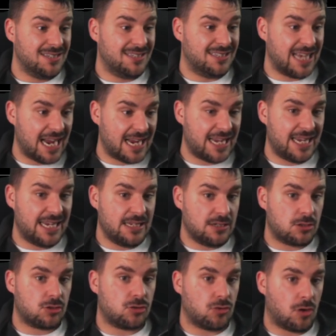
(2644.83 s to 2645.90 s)
Deck is
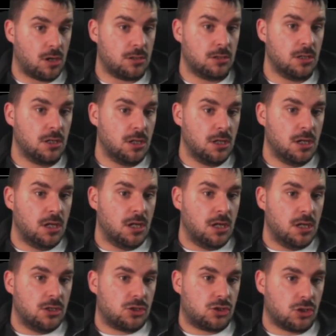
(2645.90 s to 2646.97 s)
strong.
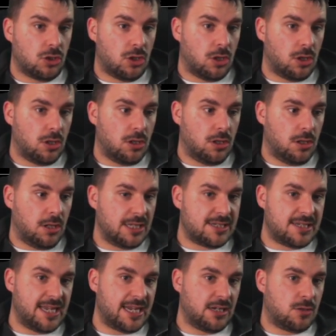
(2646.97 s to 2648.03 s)
So, let's
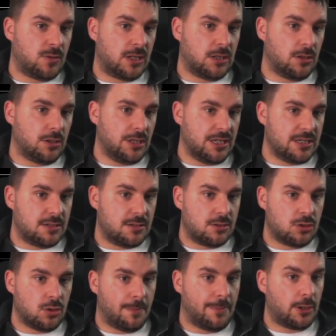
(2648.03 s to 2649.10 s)
take a quick look at this.
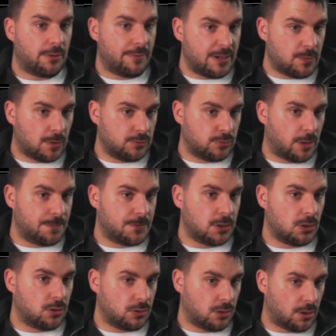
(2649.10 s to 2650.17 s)
So, Mono Red 1-drops and
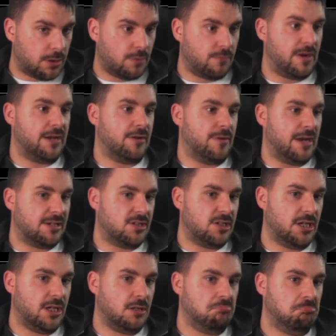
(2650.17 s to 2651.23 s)
Kuldotha Red are S
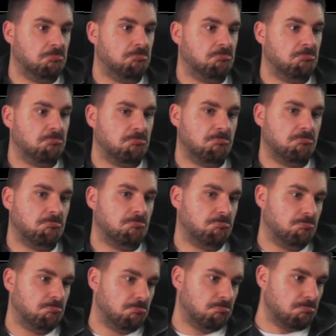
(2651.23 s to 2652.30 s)
tier.
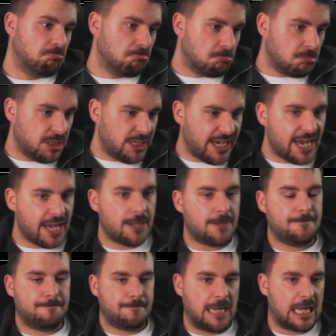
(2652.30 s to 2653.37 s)
Yeah,
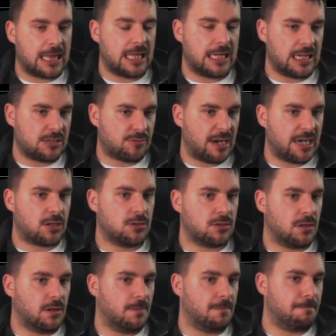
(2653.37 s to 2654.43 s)
I think that's right, because
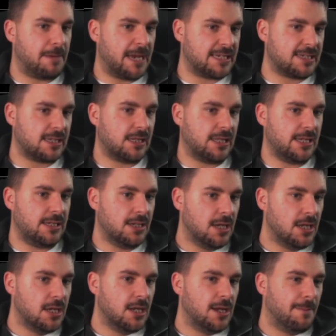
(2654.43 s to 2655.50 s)
basically,
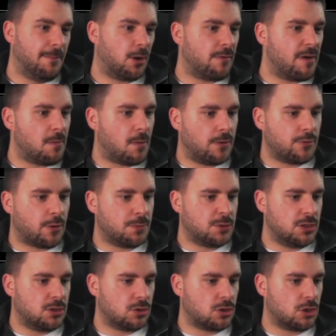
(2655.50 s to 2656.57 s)
Mono Red 1-drops
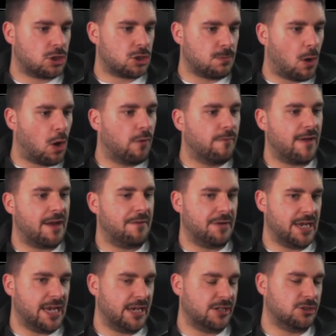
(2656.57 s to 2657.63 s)
is just a small
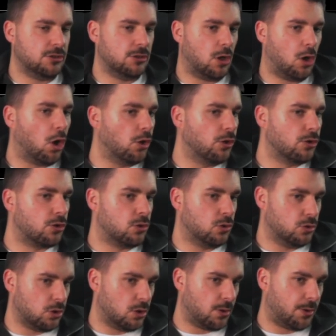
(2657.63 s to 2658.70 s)
variation on
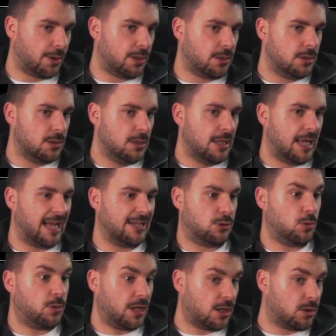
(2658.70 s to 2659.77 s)
Kuldotha. I do
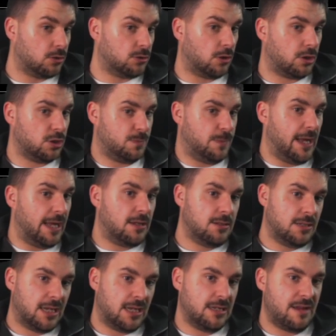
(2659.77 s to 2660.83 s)
think Kuldotha's better.
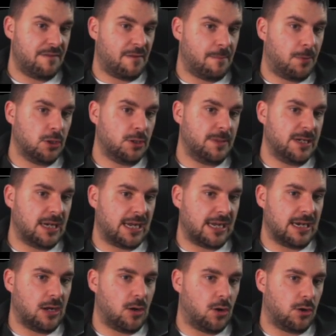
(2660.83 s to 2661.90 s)
If I'm putting them in like
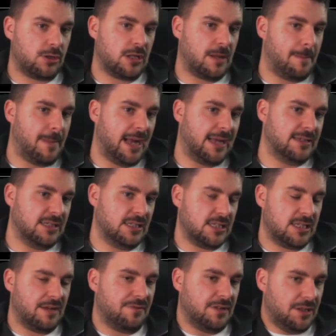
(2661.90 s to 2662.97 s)
an order that matters, it's
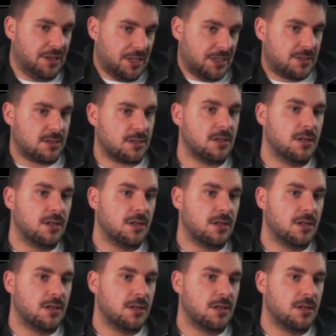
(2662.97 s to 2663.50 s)
definitely this.